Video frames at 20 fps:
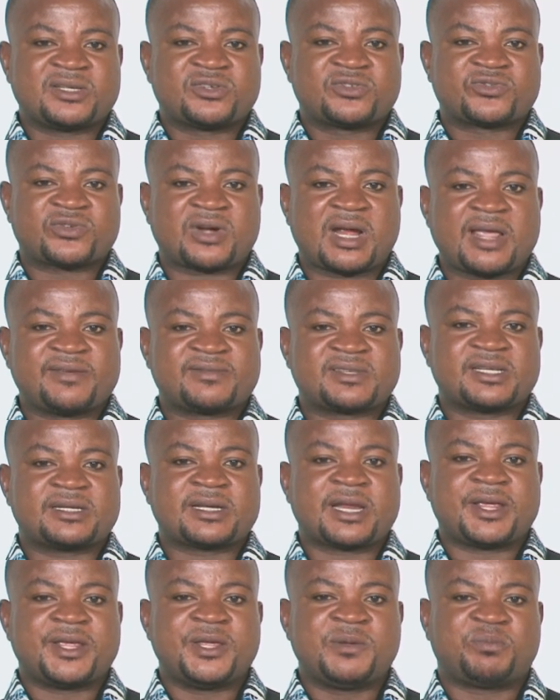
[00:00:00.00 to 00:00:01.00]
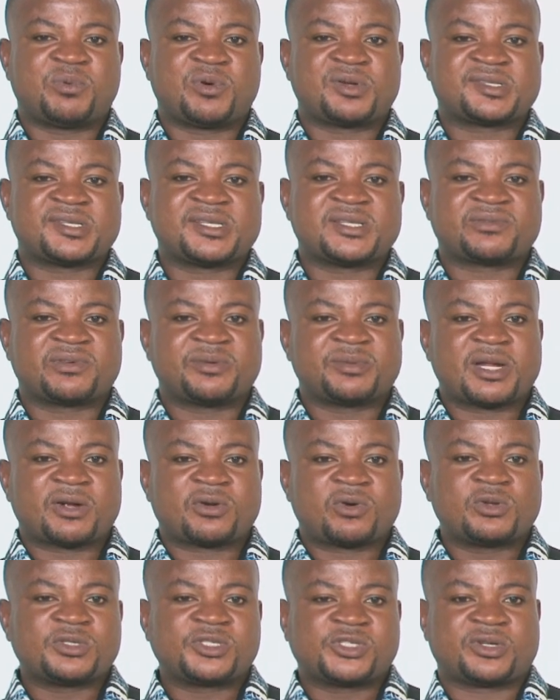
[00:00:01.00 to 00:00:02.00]
drives the impulses from the
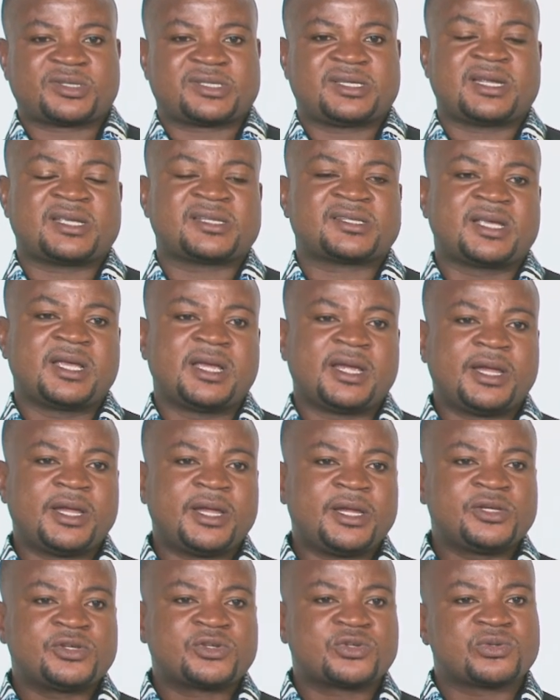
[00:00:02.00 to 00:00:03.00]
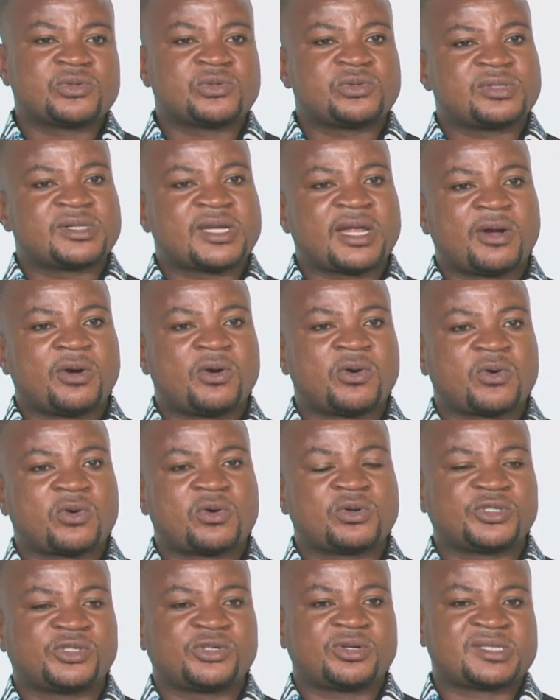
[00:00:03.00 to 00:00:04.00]
consciousness into the
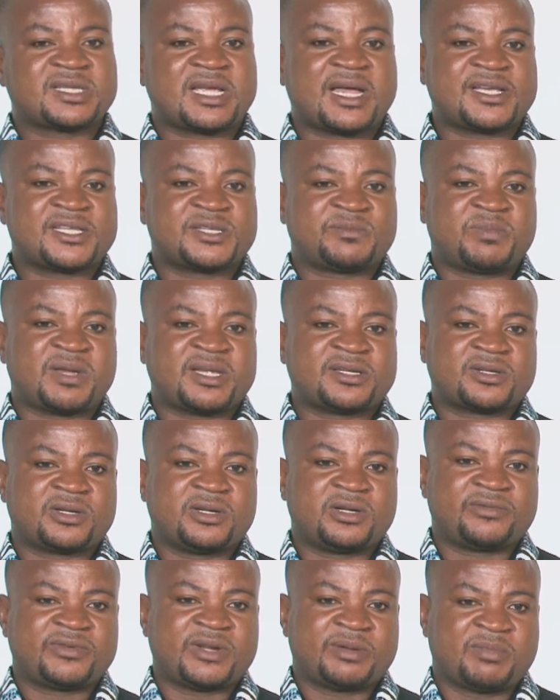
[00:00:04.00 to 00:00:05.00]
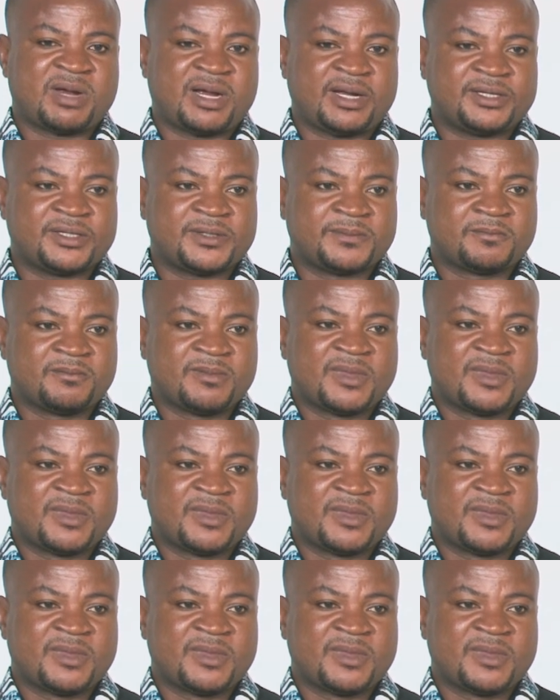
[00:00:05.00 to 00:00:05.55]
unconscious aspect of the mind.